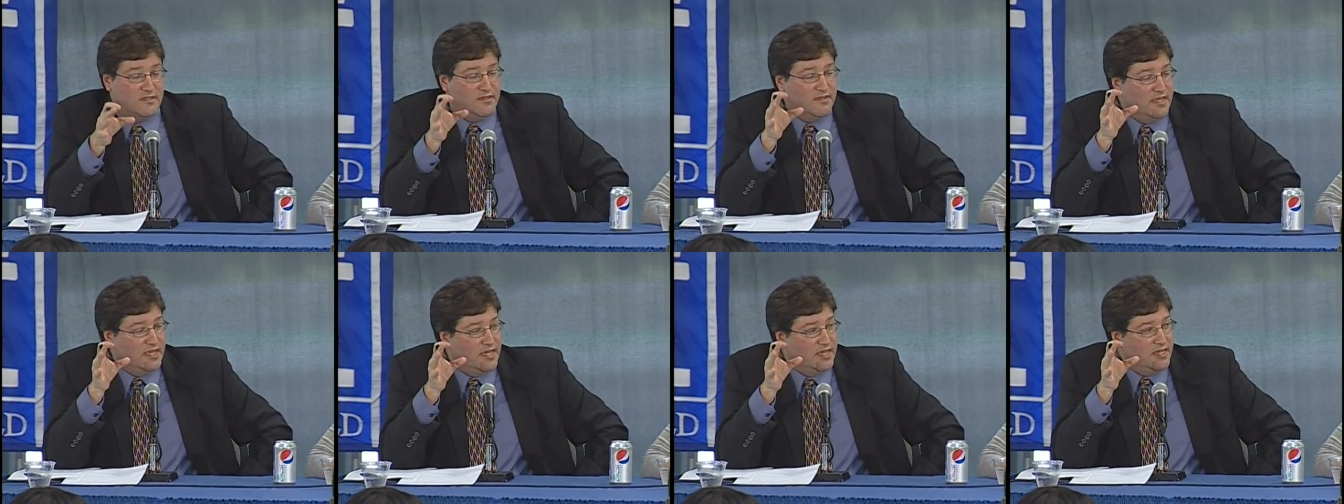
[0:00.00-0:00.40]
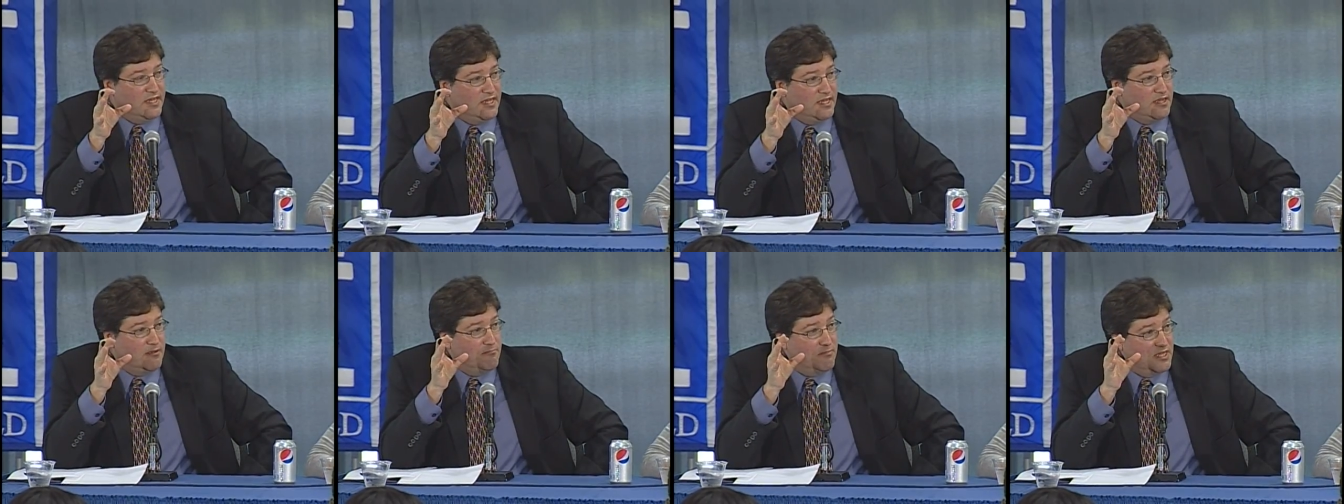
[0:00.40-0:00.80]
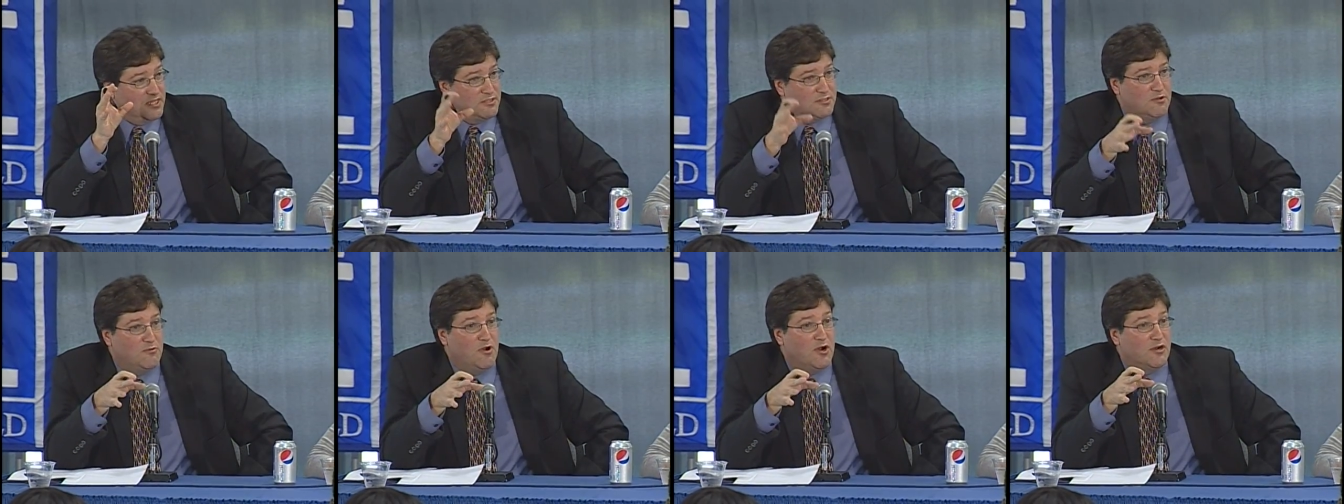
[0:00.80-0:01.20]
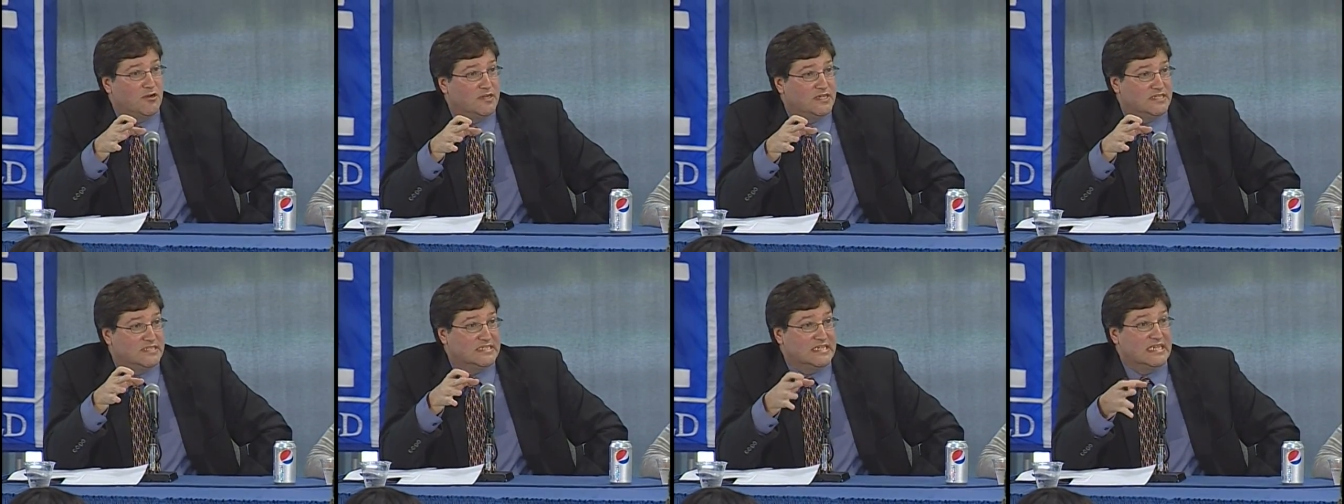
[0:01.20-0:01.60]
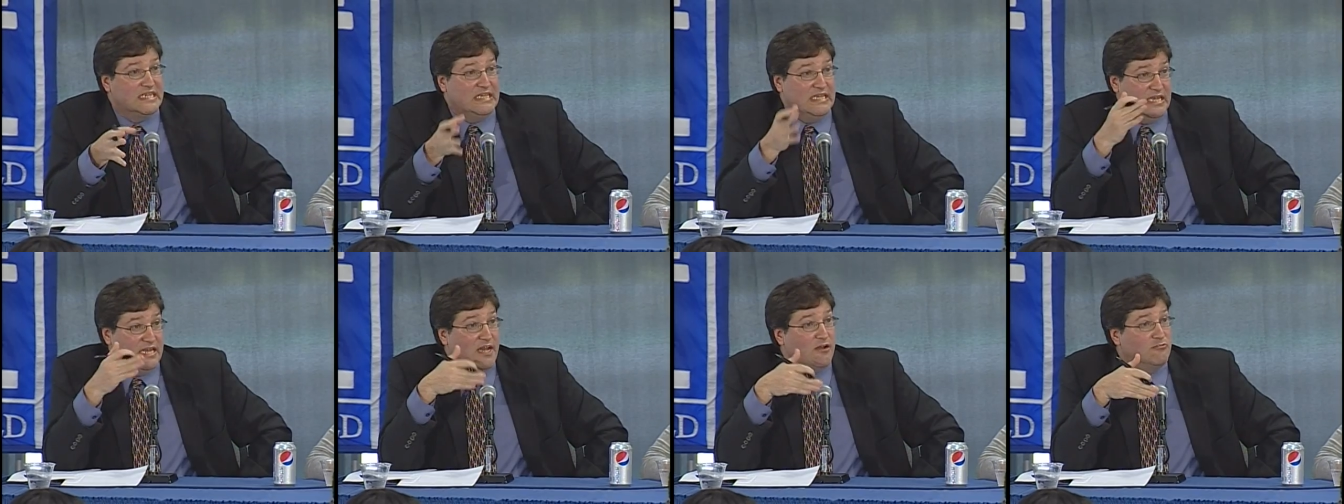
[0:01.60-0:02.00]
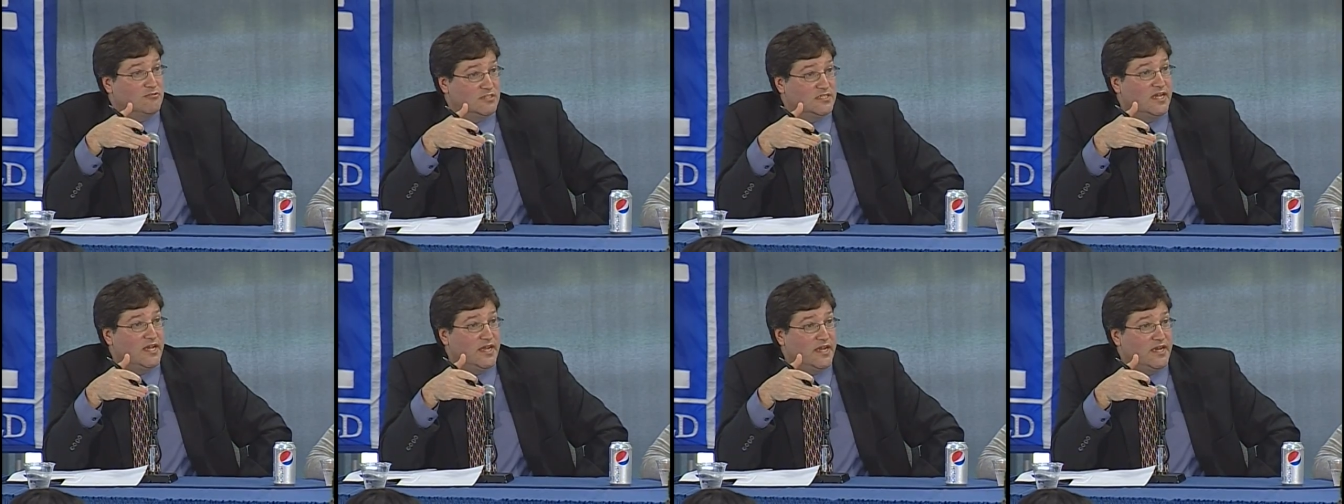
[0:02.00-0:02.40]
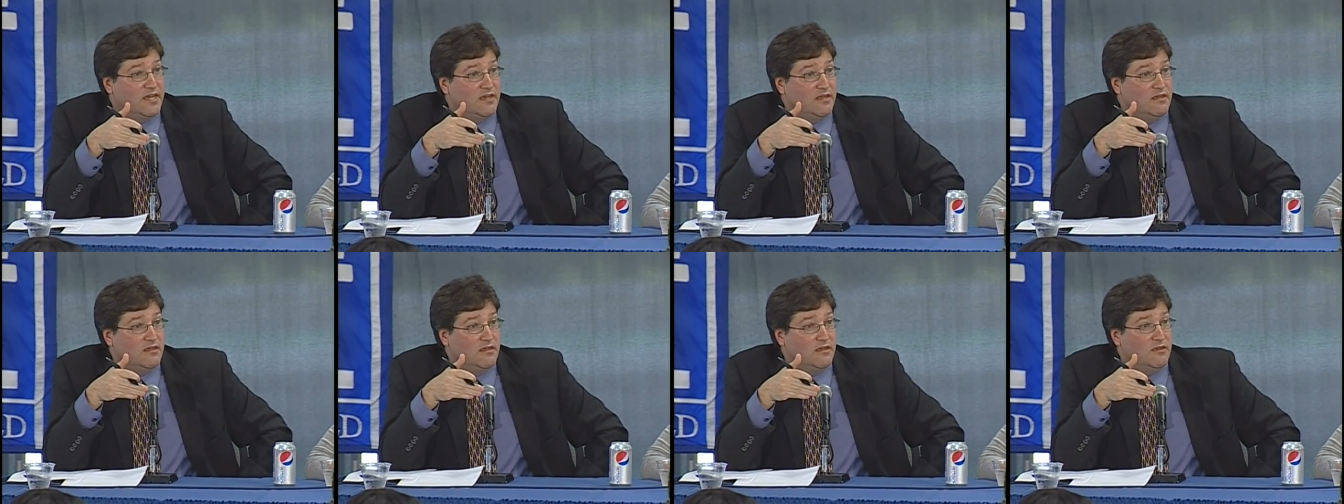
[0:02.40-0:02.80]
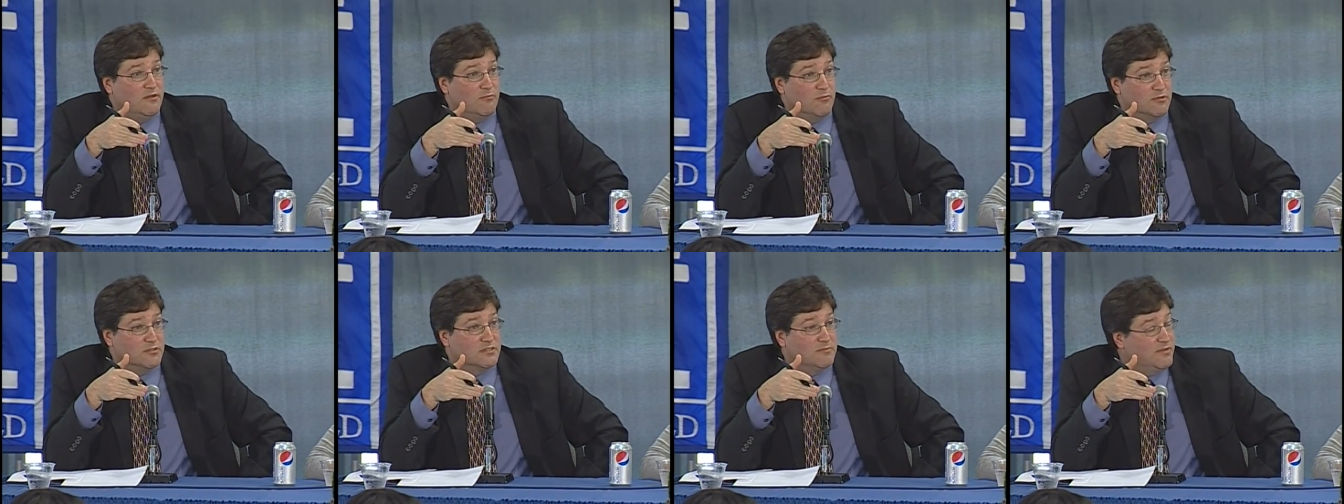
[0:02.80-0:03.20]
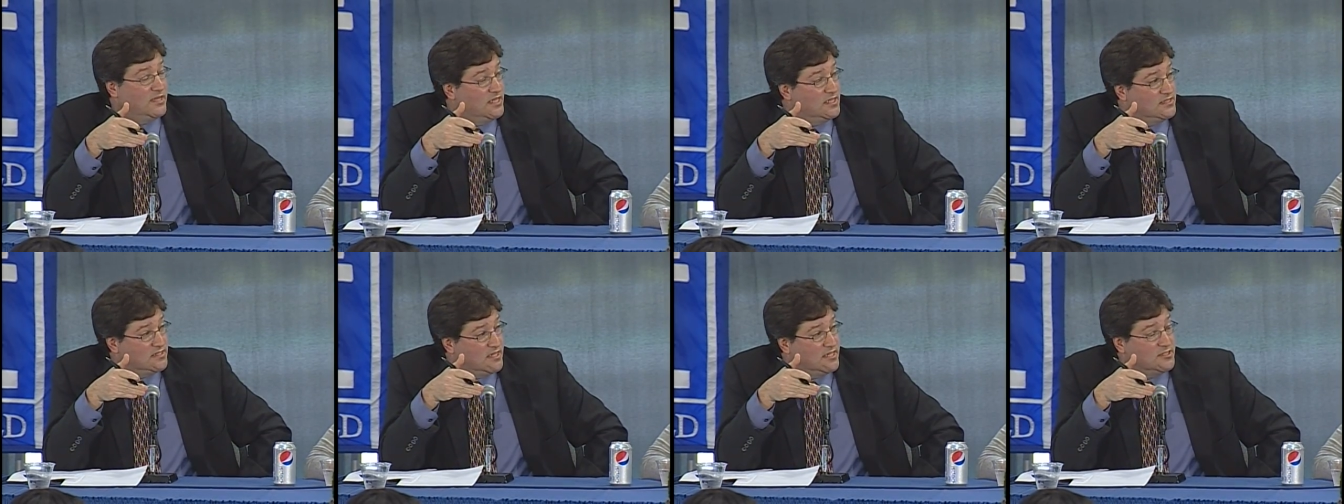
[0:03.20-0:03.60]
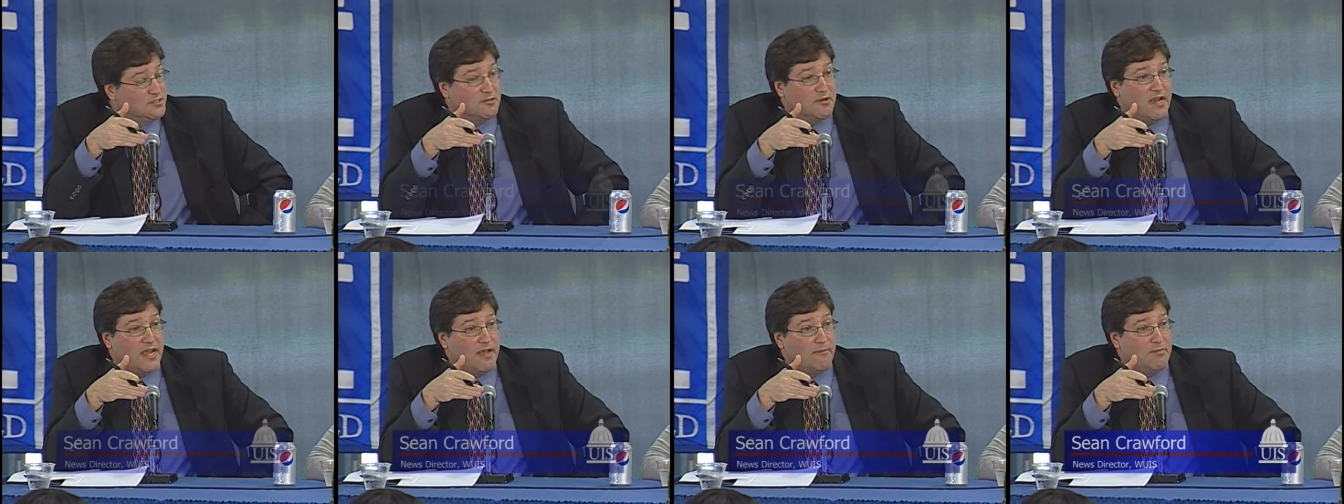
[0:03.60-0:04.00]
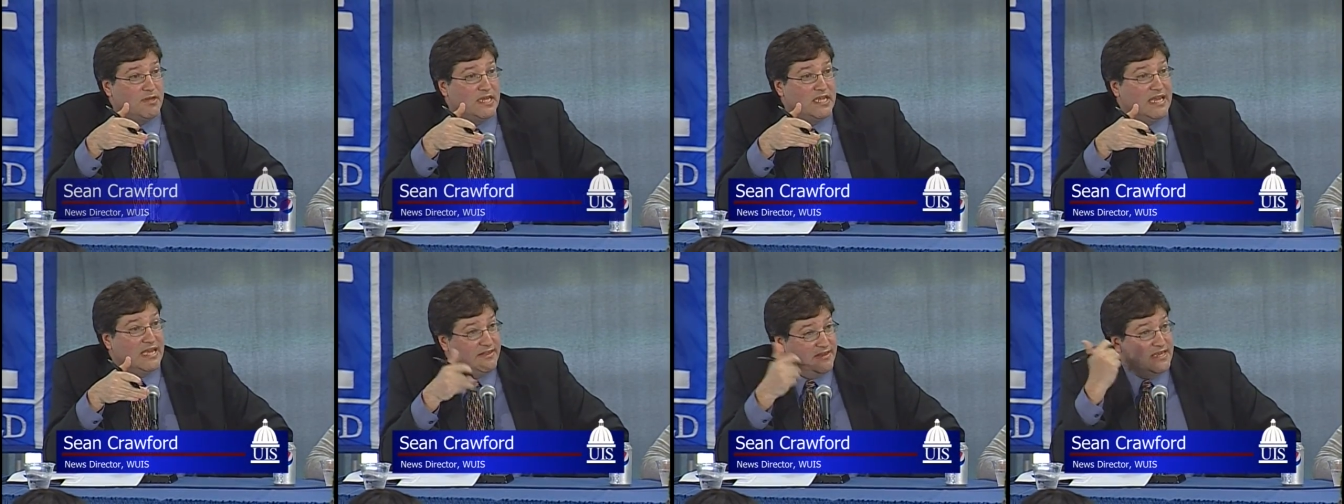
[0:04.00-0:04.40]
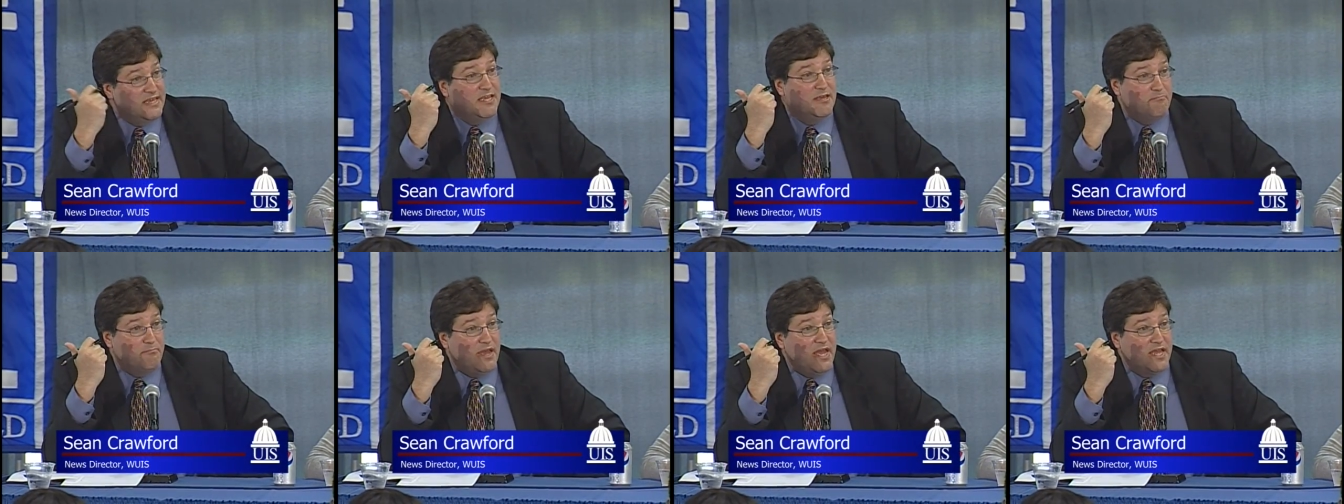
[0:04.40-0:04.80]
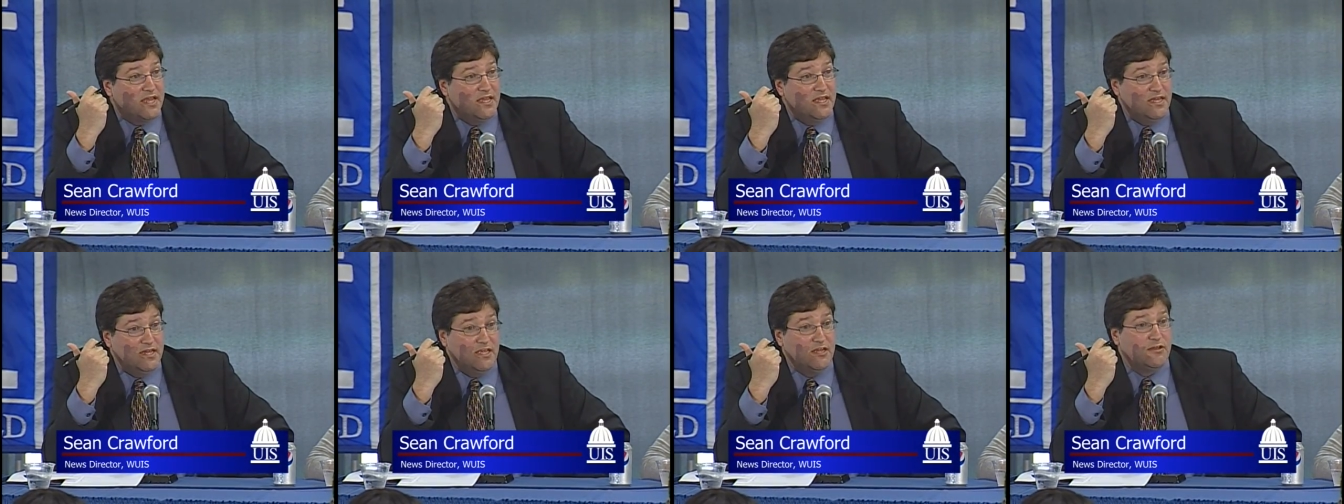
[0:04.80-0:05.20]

that it can be so hard to say, get outside where some of these things are happening and then get back in.